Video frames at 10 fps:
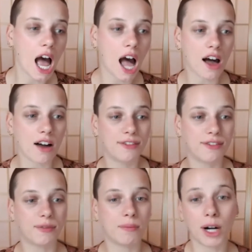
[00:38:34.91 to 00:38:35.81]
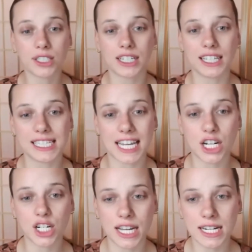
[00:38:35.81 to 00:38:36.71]
of
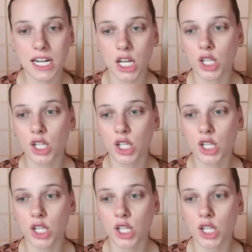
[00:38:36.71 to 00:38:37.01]
marginalization.